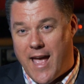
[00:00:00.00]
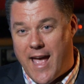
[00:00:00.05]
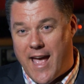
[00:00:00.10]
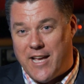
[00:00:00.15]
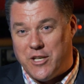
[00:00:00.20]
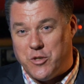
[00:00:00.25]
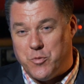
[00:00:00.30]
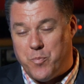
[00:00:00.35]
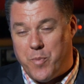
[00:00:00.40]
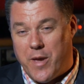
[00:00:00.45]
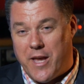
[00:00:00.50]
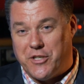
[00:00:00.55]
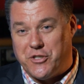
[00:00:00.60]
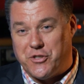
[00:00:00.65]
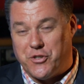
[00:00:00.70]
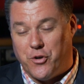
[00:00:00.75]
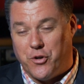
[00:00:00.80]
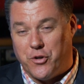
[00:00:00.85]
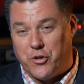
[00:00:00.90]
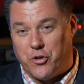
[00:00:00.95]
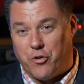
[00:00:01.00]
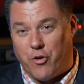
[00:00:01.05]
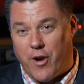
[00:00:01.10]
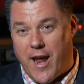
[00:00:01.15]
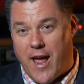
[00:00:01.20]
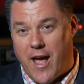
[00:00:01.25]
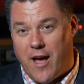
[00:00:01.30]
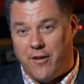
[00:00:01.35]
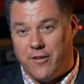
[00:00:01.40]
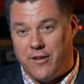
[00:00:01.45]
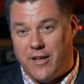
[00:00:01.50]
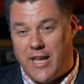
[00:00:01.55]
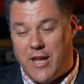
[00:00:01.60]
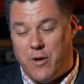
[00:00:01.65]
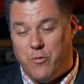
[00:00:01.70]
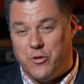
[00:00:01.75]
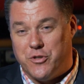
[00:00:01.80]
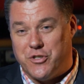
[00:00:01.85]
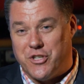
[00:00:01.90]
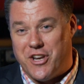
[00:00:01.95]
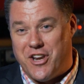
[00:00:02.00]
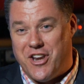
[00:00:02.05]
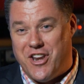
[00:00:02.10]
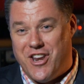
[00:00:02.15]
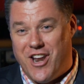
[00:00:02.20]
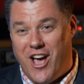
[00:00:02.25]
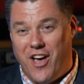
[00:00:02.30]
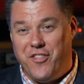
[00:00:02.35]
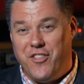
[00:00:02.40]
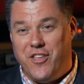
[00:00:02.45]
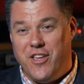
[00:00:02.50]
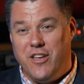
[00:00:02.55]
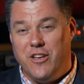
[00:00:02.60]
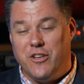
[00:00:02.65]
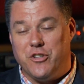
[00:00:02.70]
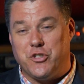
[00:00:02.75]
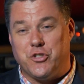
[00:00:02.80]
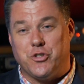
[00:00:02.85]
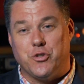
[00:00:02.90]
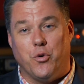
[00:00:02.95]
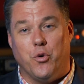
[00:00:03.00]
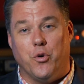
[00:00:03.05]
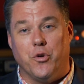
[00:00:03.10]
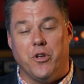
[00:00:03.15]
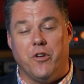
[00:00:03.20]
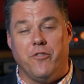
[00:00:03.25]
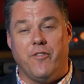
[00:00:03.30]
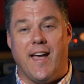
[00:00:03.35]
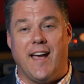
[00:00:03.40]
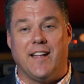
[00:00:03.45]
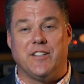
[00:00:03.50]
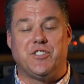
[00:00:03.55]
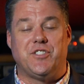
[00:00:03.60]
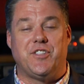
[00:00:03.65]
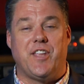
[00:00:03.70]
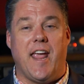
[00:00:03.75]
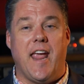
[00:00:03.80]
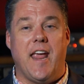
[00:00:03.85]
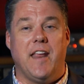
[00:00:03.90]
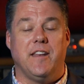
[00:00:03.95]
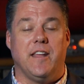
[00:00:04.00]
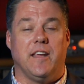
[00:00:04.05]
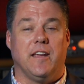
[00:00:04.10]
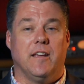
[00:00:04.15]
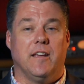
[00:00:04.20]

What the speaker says: as best on ground. He was nothing short of outstanding.